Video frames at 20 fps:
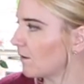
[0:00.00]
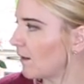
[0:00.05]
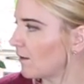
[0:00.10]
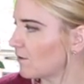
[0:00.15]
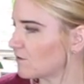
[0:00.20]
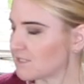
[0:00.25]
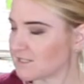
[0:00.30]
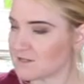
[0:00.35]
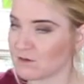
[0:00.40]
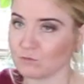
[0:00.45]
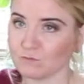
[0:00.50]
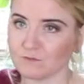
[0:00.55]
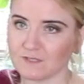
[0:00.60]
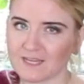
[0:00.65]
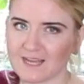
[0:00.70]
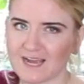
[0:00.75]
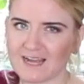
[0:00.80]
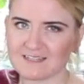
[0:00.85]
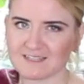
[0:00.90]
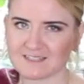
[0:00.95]
Because I'd only
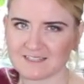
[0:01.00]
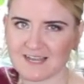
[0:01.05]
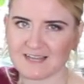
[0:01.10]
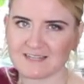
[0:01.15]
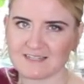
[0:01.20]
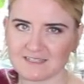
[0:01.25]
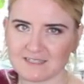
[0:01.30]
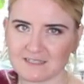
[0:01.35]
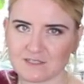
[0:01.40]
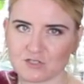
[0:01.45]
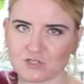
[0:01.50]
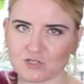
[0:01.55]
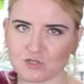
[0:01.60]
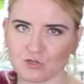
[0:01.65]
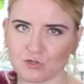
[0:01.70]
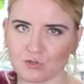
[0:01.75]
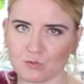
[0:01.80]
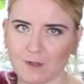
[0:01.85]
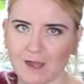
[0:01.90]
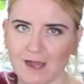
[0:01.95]
kind of tended
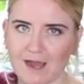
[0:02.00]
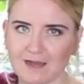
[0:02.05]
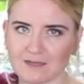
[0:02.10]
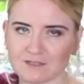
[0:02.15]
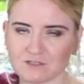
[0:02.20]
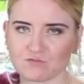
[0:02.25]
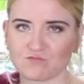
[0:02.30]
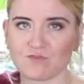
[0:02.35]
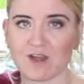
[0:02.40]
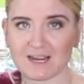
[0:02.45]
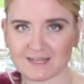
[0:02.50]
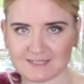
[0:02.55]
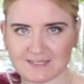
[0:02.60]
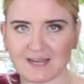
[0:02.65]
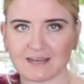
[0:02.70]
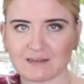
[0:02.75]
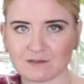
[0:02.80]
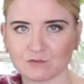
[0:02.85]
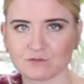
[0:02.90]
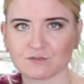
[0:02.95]
to add
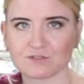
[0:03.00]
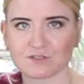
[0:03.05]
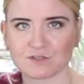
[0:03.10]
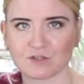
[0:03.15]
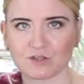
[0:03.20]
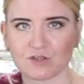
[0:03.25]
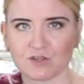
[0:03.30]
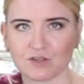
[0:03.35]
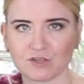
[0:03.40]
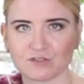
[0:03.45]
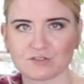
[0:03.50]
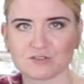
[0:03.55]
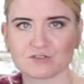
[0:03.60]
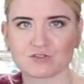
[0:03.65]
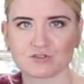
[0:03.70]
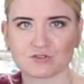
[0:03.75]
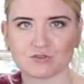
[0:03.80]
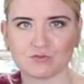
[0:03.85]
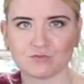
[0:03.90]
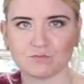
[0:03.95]
rectangle skirts
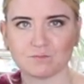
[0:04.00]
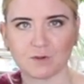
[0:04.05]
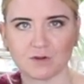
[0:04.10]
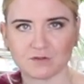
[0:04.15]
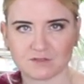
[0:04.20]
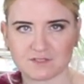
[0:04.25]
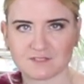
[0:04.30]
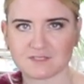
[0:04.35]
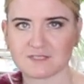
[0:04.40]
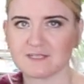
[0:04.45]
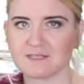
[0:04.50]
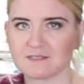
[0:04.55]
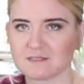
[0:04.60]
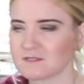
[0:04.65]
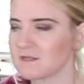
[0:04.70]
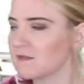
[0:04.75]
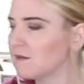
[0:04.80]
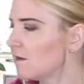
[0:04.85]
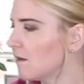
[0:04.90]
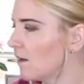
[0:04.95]
to
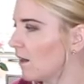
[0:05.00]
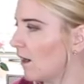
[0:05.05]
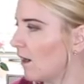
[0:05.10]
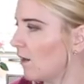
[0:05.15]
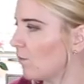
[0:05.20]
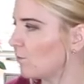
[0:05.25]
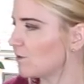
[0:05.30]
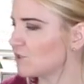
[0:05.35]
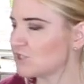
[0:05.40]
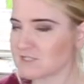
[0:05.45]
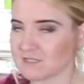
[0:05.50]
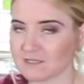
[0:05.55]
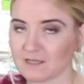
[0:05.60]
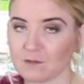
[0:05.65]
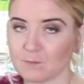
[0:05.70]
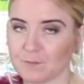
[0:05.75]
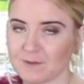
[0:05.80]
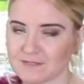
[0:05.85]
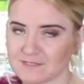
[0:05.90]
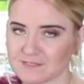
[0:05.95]
bodices, which is a
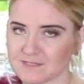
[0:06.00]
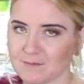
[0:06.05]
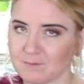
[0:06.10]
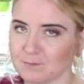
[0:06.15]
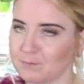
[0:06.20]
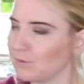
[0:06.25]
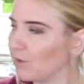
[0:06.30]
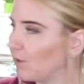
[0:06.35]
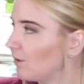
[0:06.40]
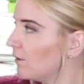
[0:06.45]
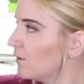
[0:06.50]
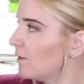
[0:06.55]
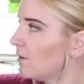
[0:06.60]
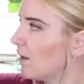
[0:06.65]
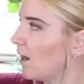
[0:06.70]
little bit simpler,